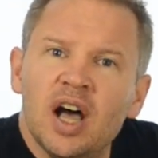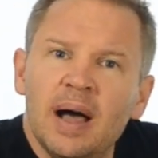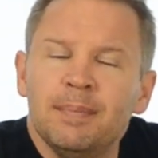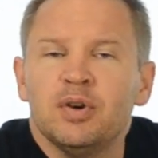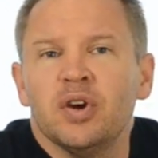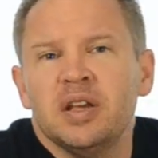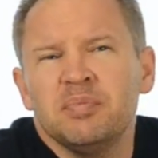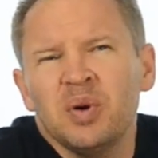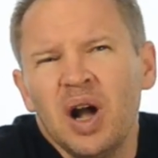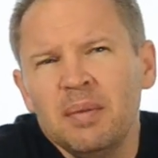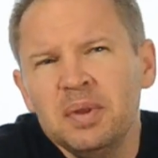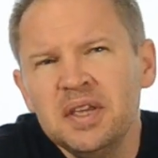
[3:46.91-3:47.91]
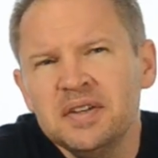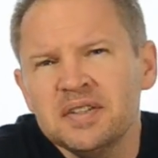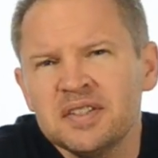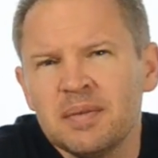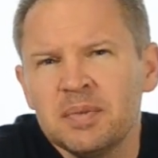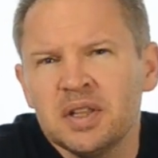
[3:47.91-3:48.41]
upgrade probably into
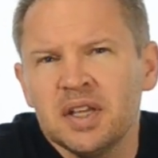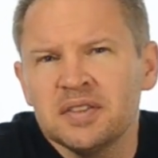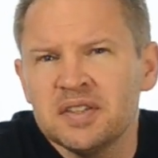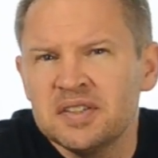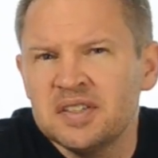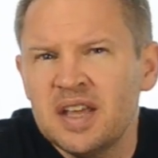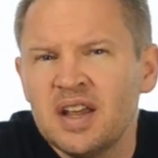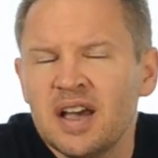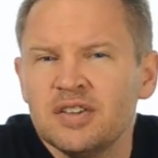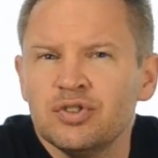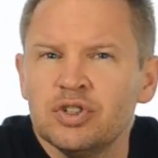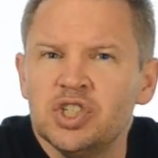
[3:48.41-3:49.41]
something like the Sennheiser